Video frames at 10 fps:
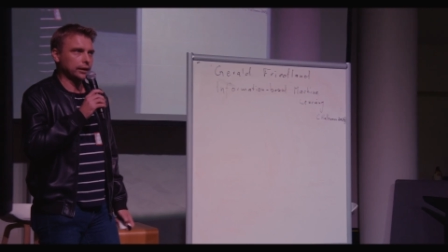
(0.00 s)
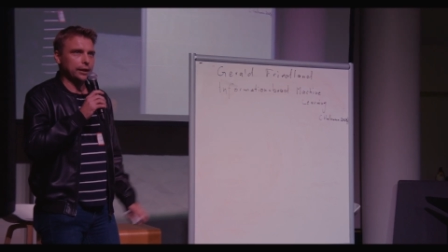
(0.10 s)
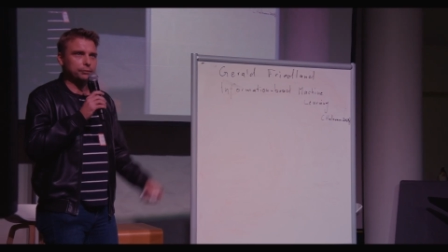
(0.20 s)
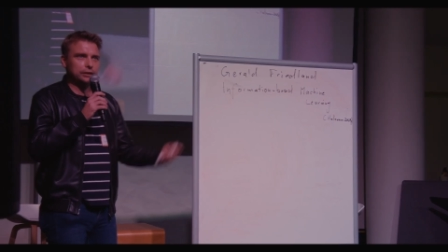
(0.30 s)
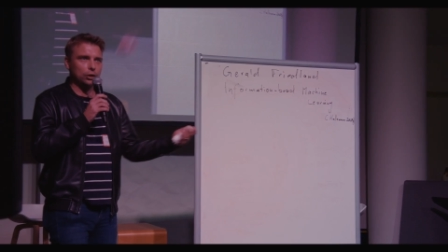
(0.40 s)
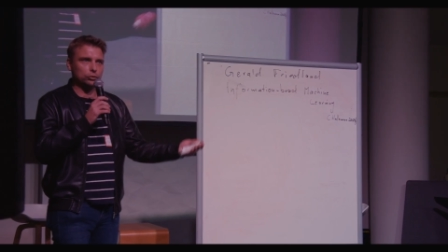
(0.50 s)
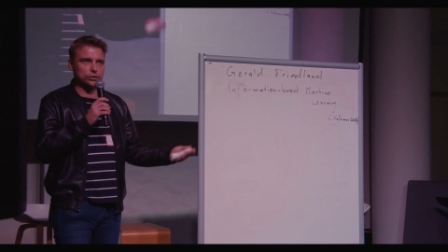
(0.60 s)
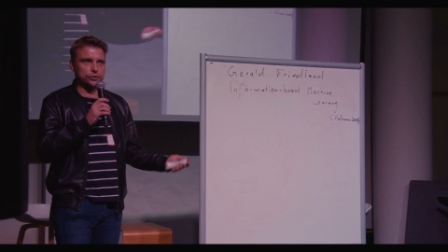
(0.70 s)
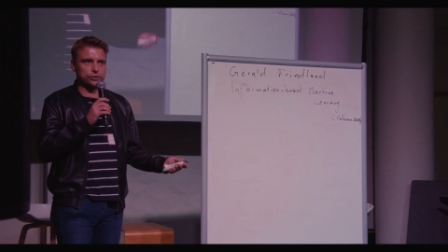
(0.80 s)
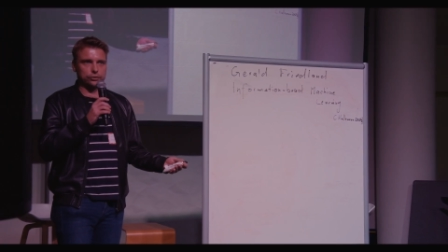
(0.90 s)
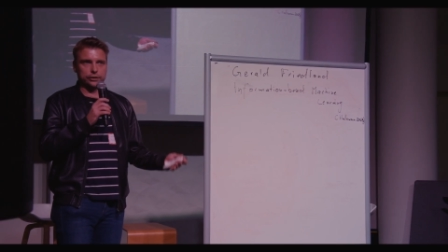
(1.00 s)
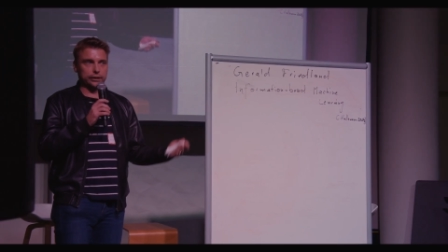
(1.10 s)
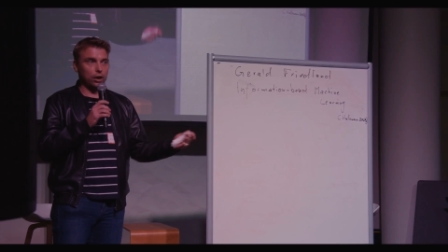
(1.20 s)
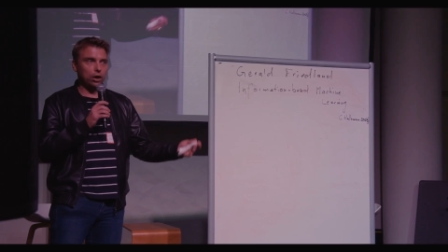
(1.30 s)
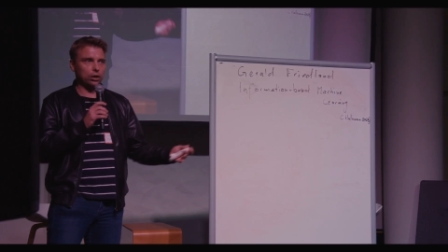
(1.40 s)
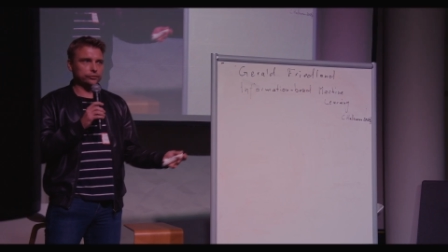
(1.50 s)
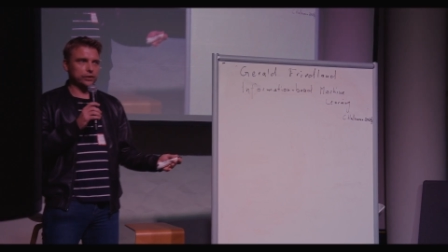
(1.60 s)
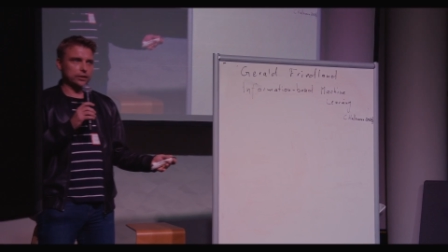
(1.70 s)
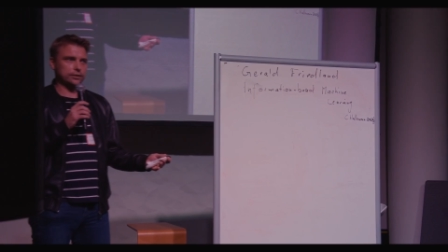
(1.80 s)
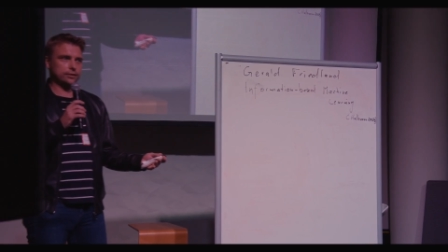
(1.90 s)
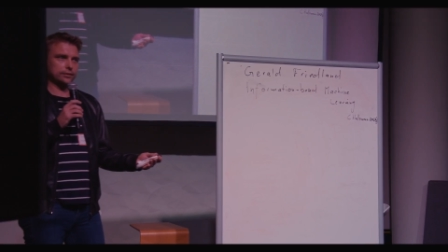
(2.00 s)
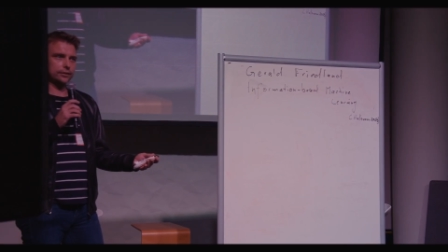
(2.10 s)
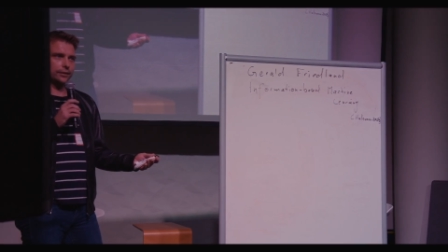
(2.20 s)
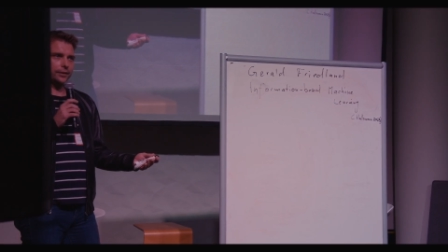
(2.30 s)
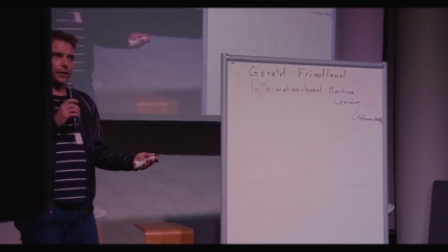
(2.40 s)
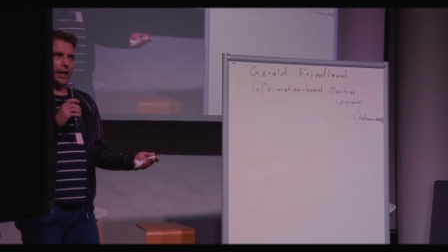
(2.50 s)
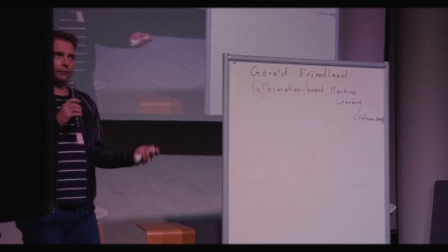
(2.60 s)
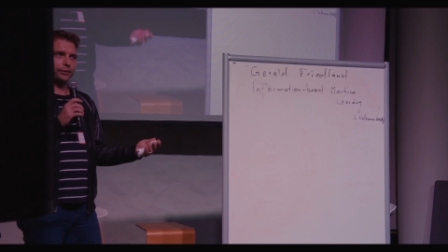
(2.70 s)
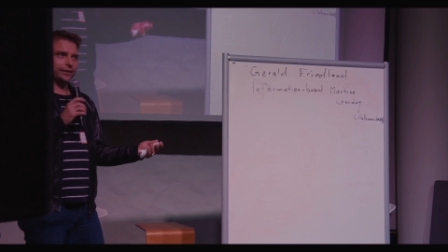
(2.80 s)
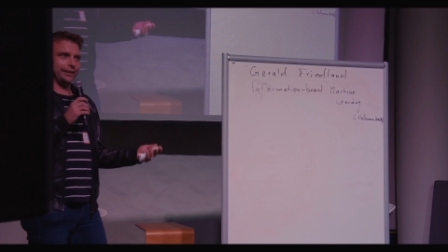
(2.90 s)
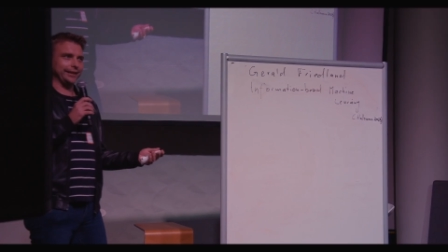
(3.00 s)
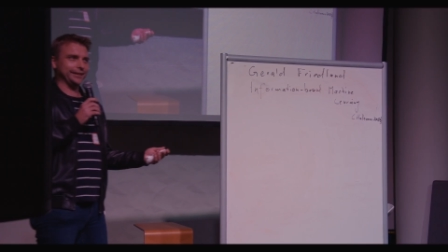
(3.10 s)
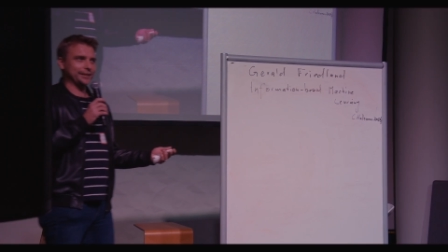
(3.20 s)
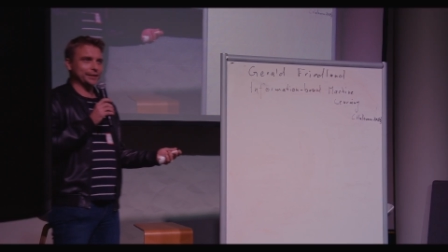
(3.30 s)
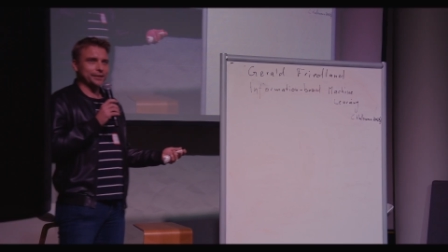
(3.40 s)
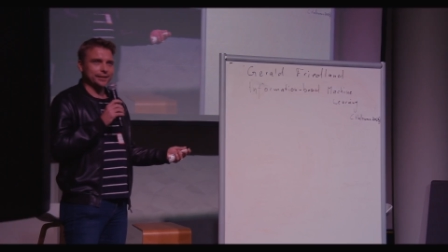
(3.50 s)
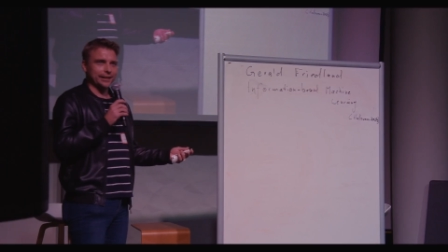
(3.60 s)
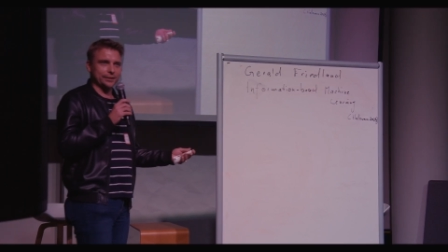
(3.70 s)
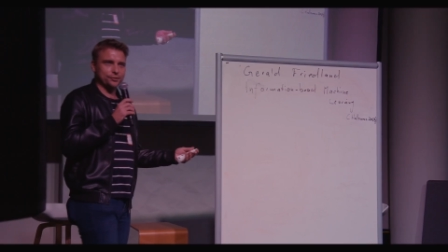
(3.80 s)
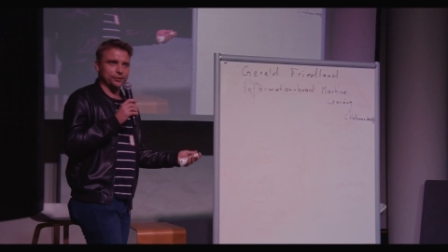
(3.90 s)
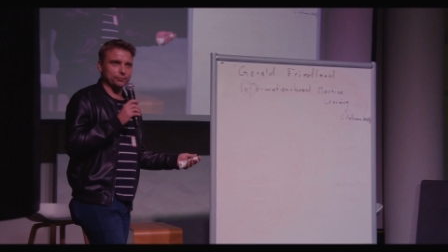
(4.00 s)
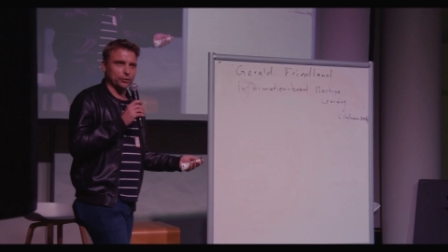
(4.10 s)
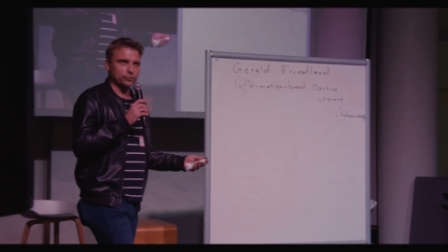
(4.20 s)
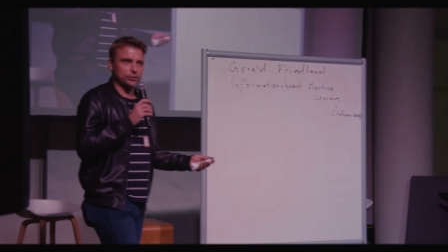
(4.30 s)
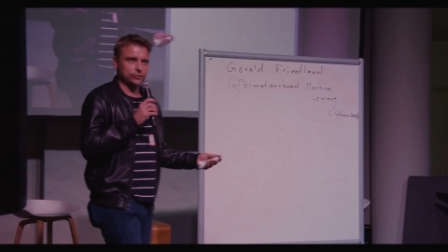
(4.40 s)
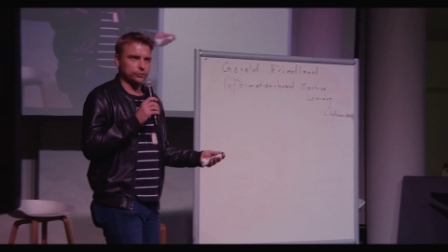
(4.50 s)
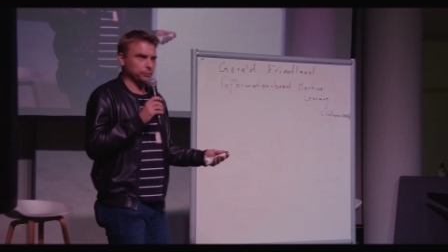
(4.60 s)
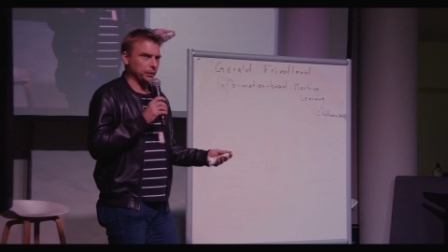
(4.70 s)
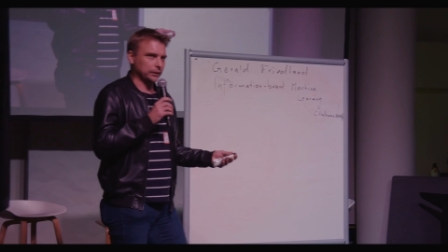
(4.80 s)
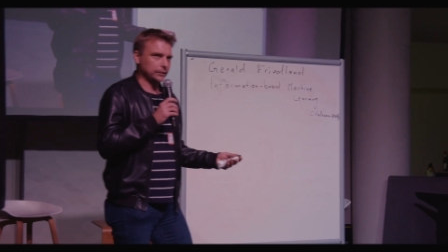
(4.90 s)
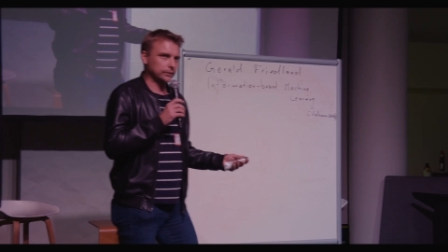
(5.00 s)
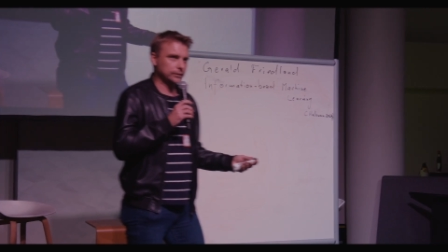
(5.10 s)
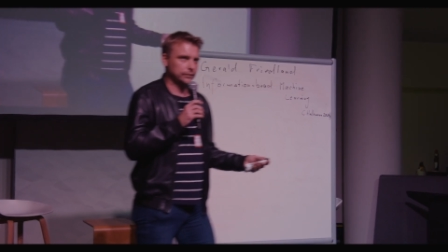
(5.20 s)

And we know this story, all of us. And we think history won't repeat.